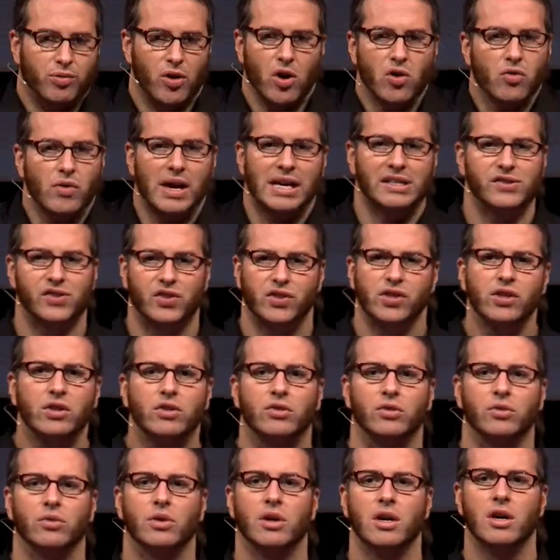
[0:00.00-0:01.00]
ProRes
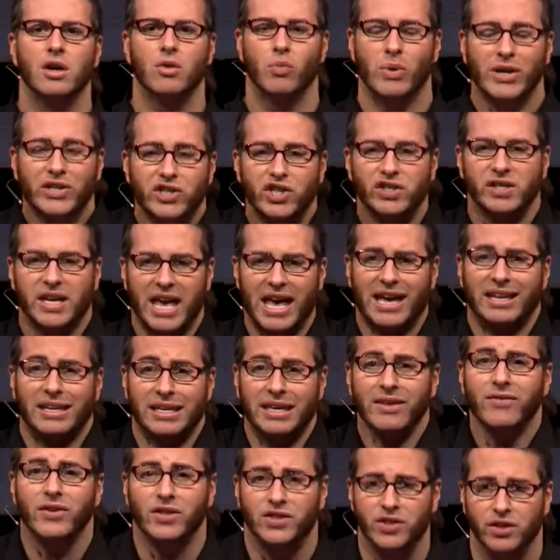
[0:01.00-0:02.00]
too. We just can't
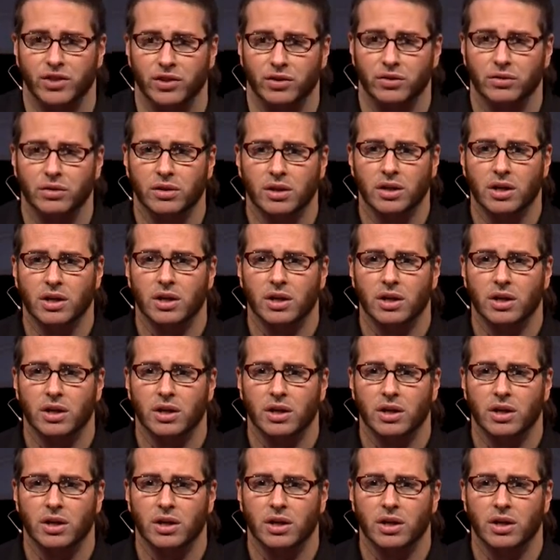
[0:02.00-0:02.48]
give it to you.